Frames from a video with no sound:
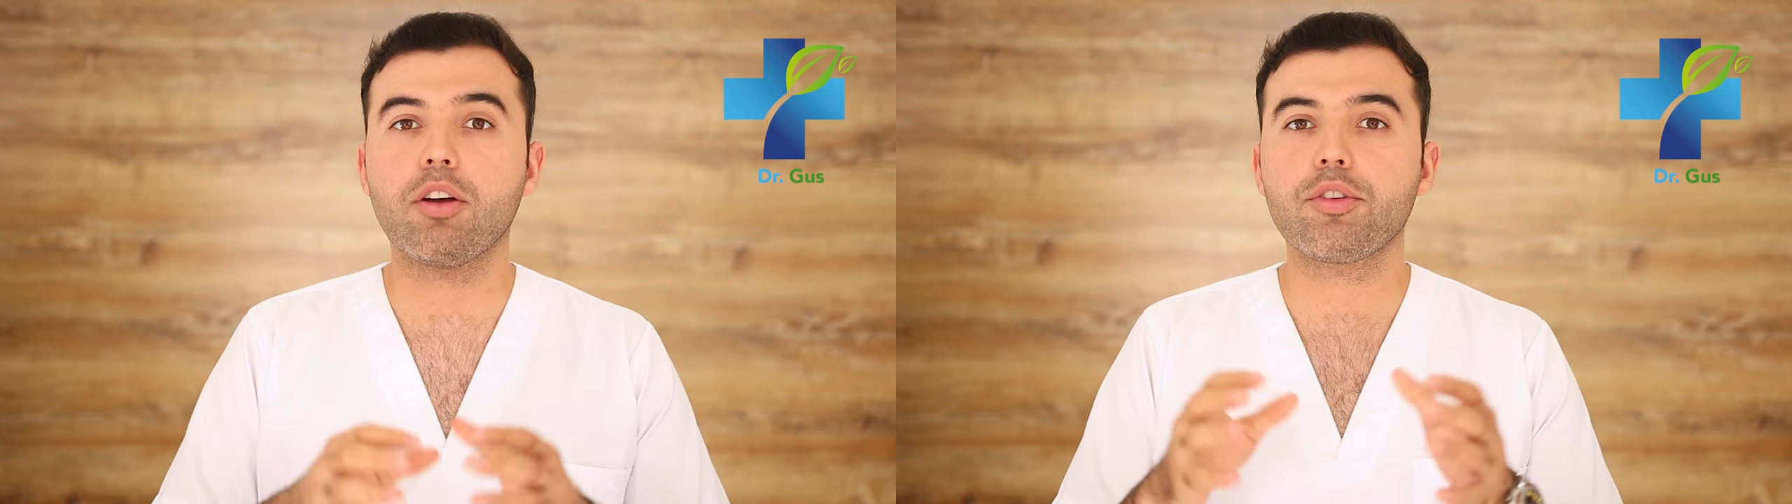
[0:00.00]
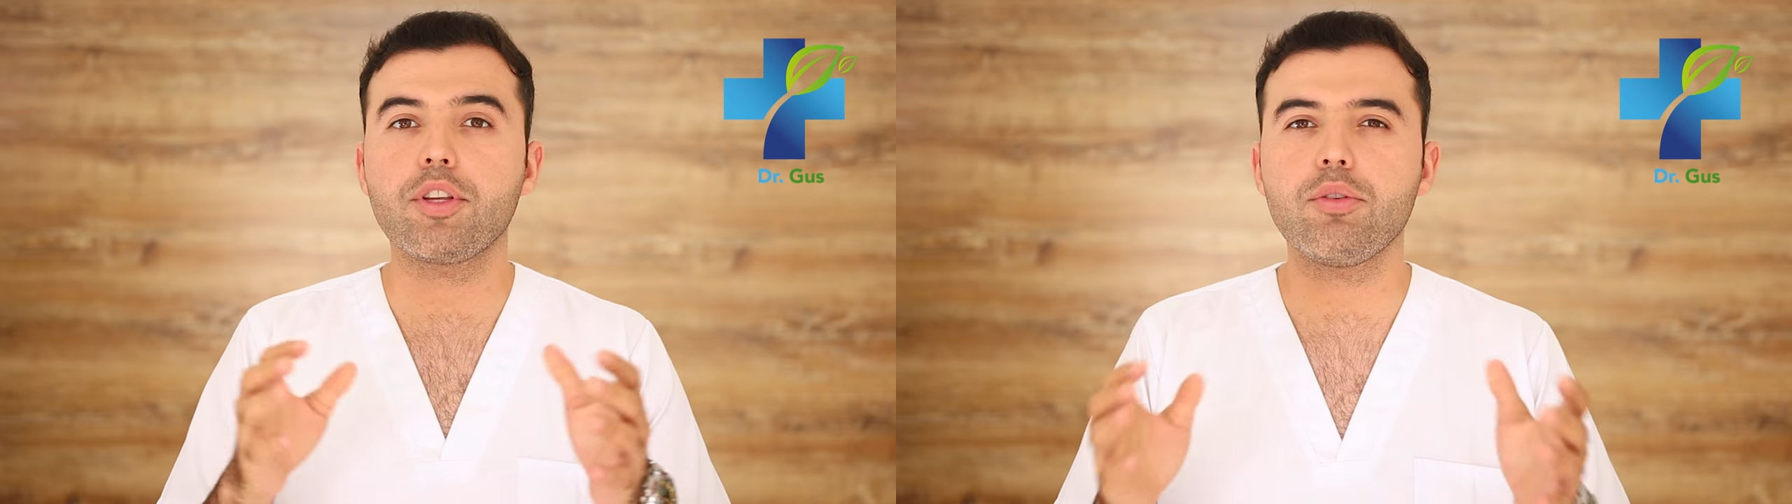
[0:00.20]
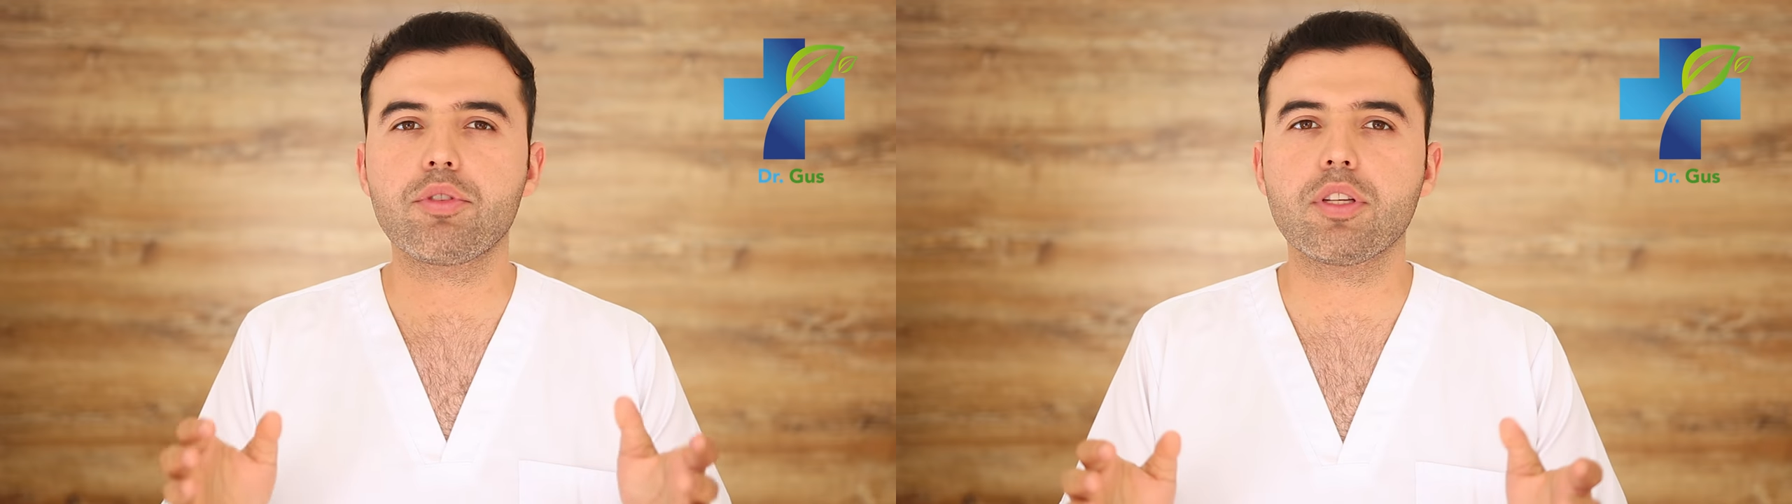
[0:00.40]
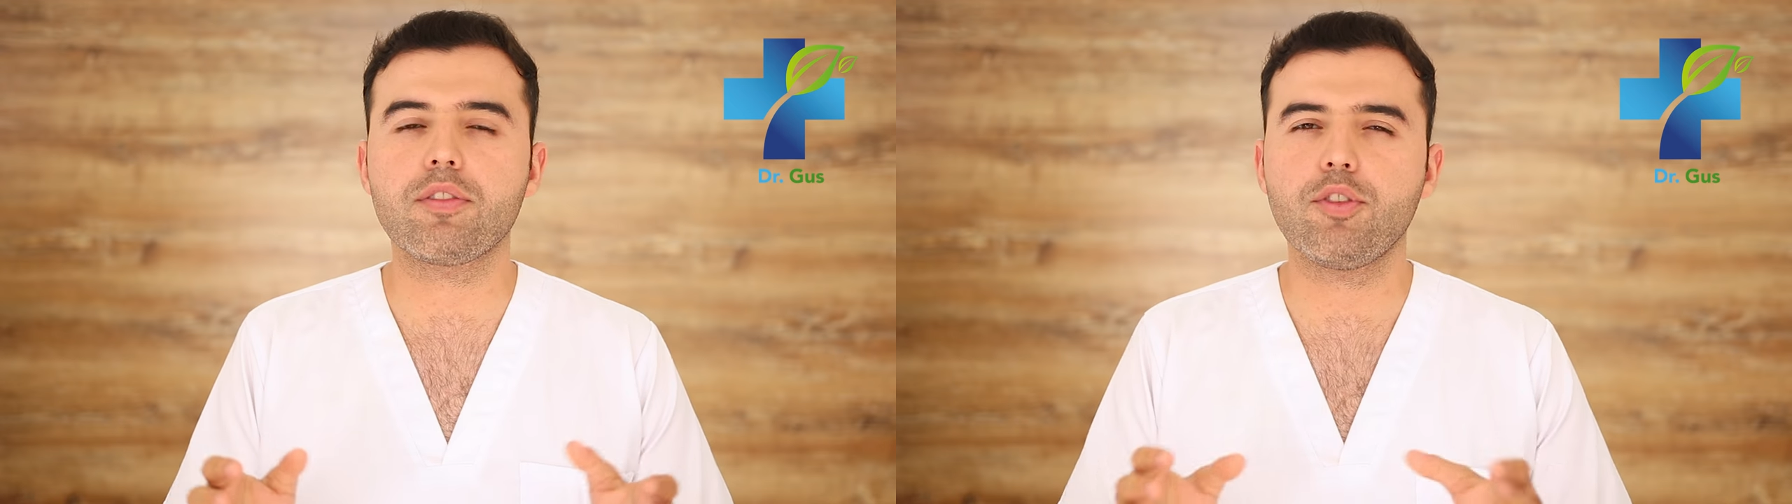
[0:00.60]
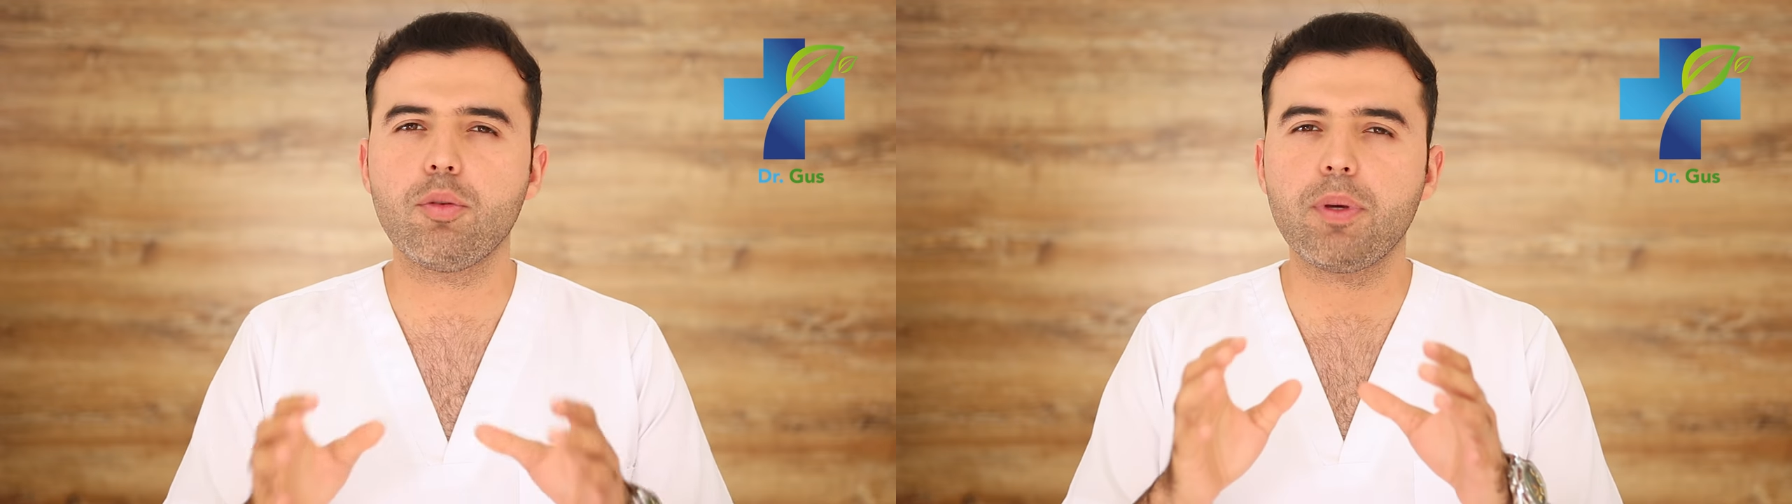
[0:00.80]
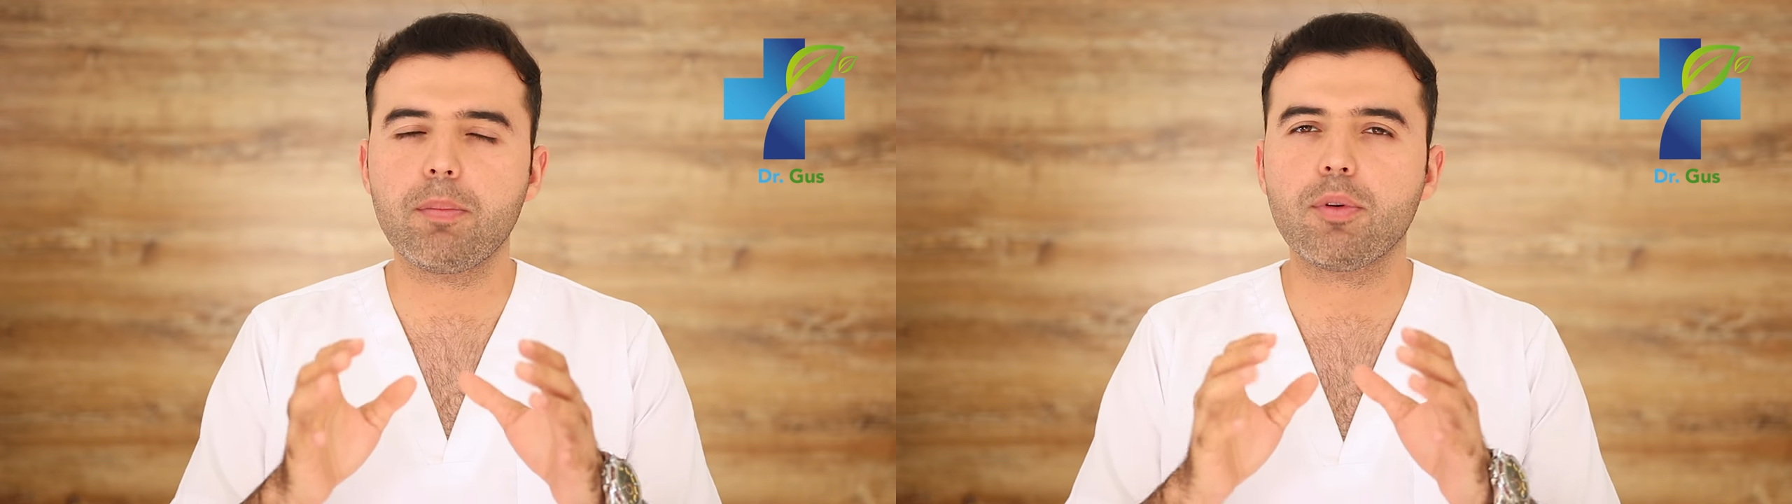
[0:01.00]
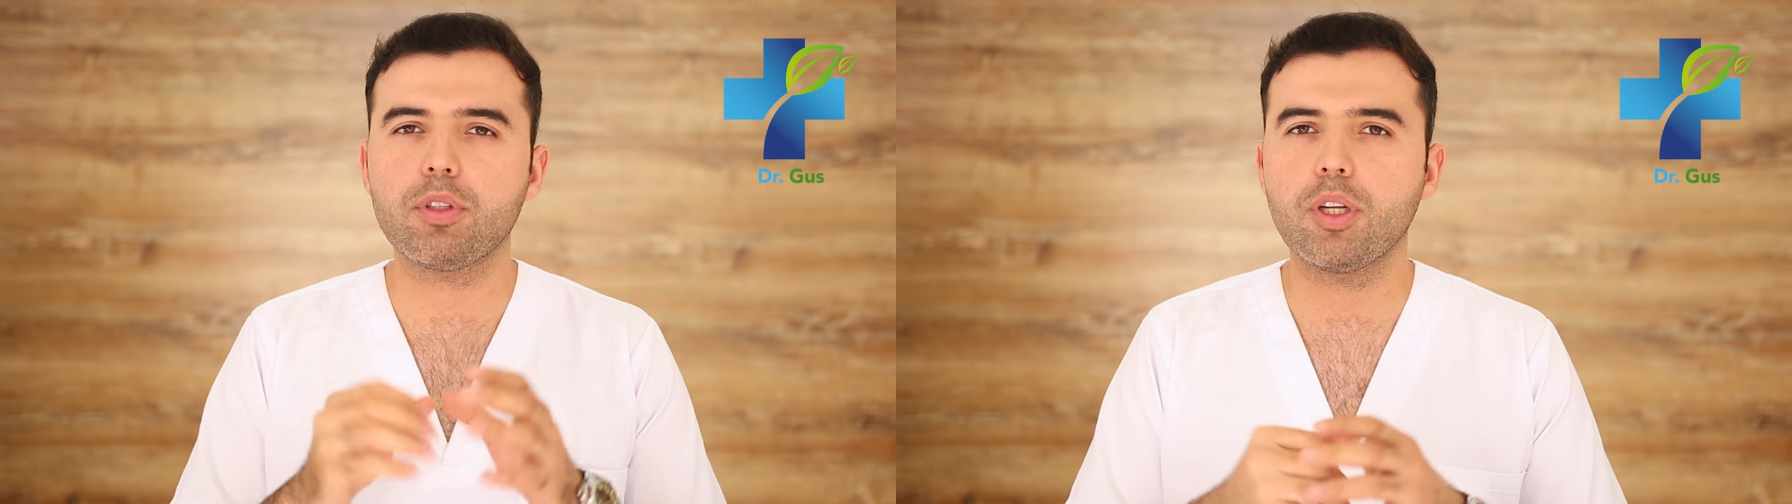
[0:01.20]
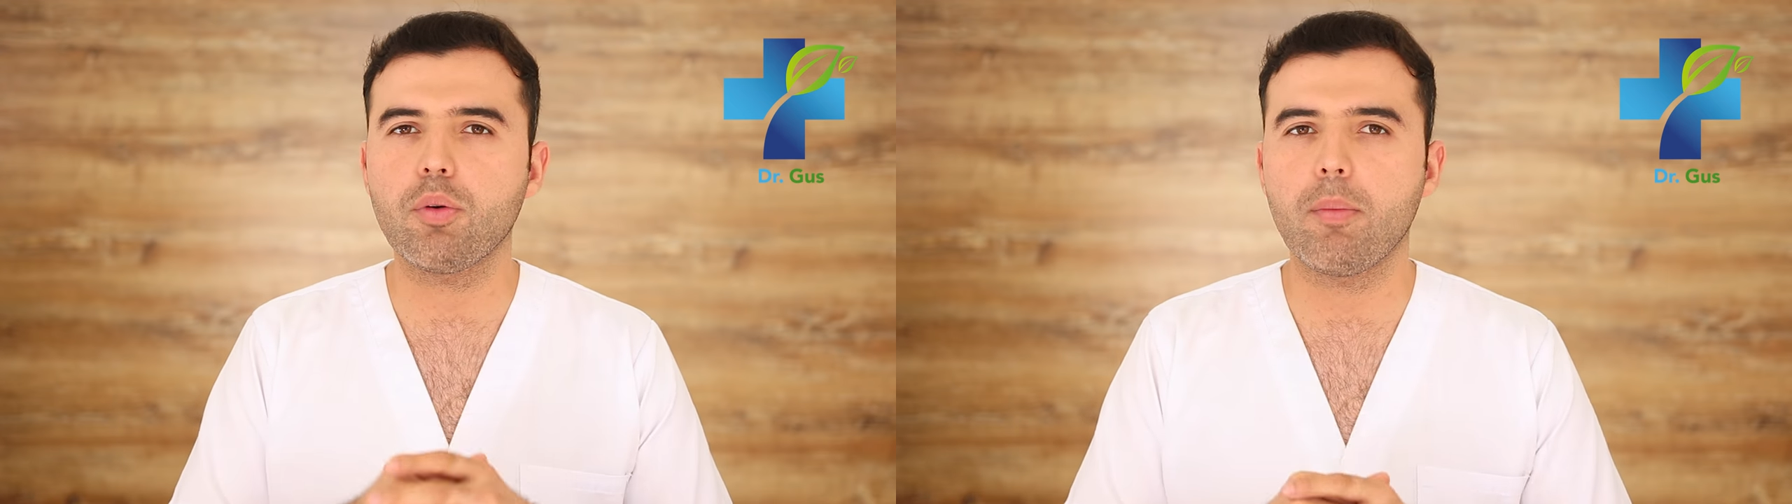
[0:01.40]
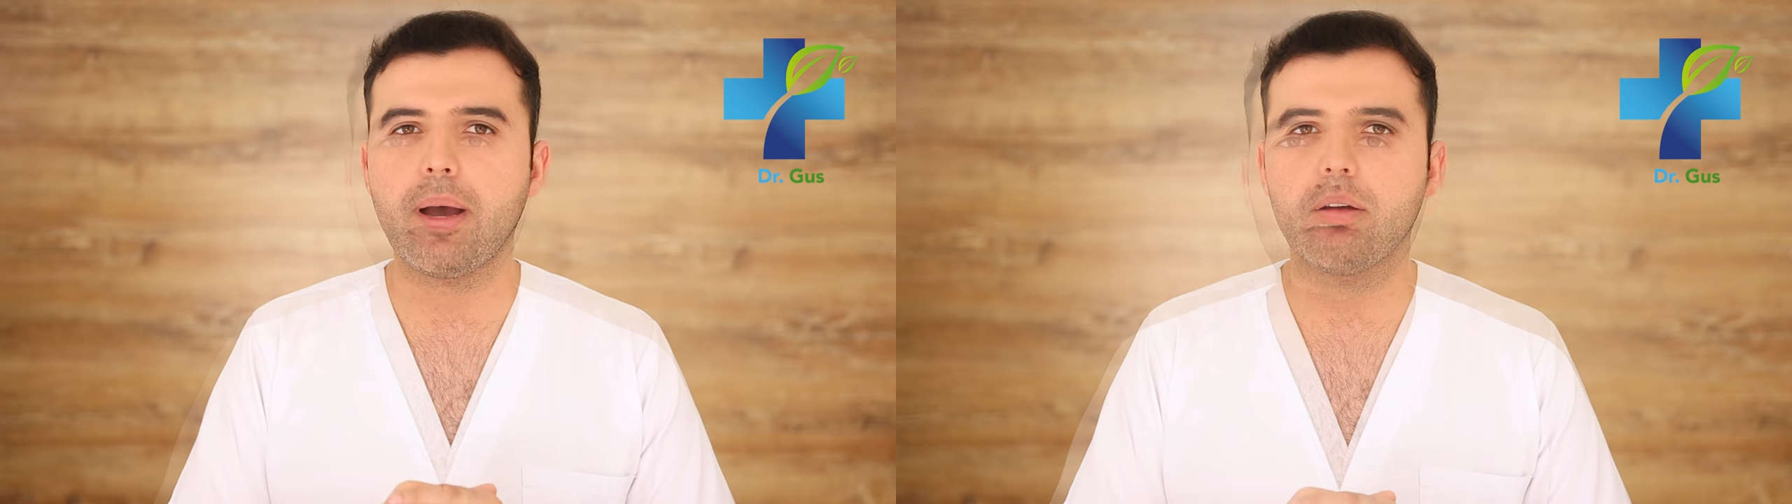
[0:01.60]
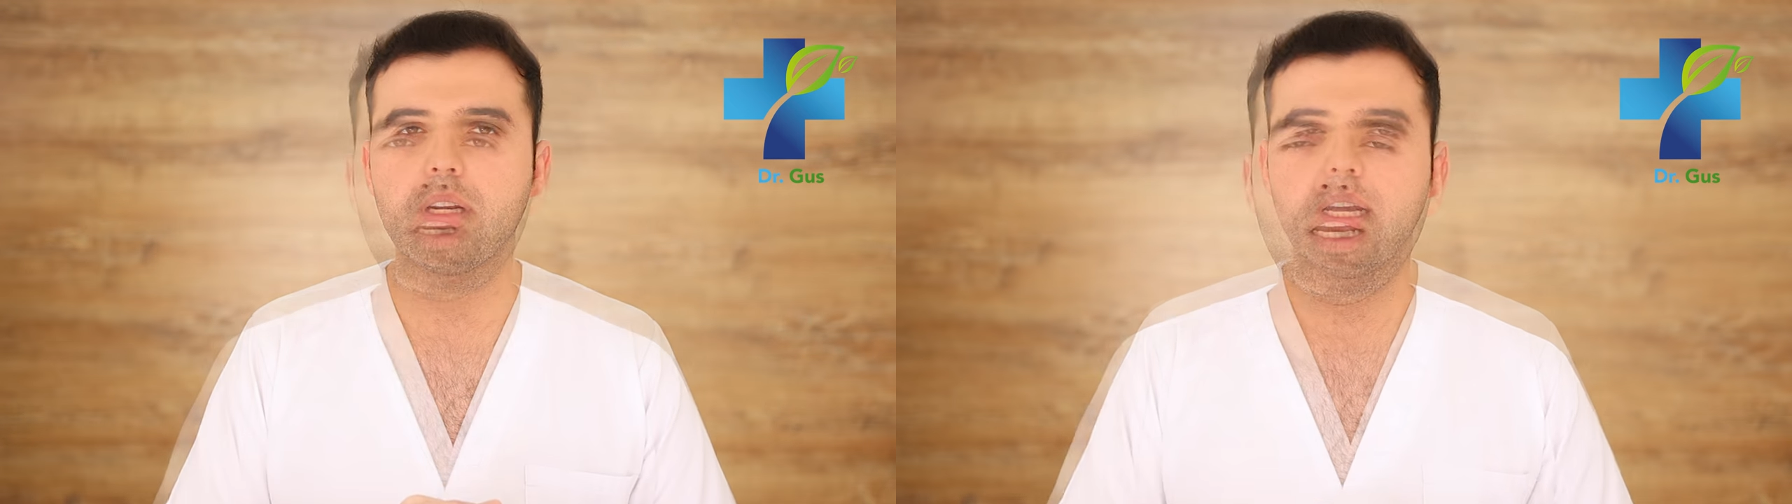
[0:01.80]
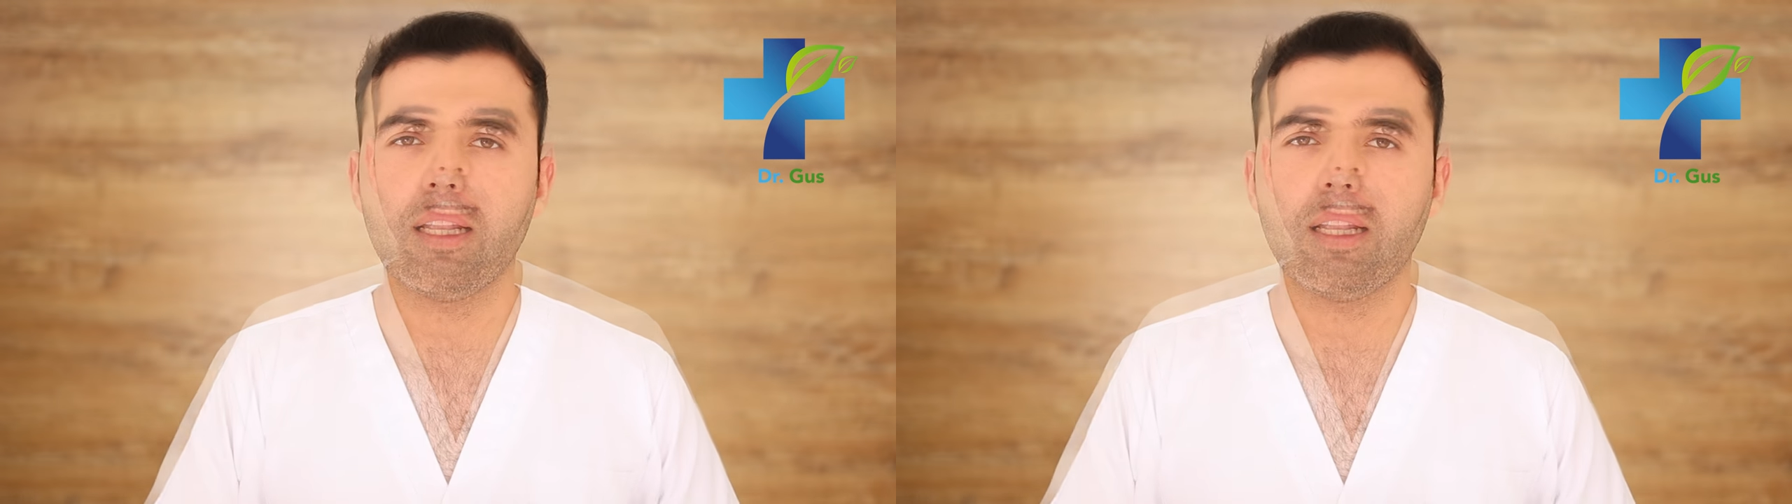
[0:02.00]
other uses few people know about,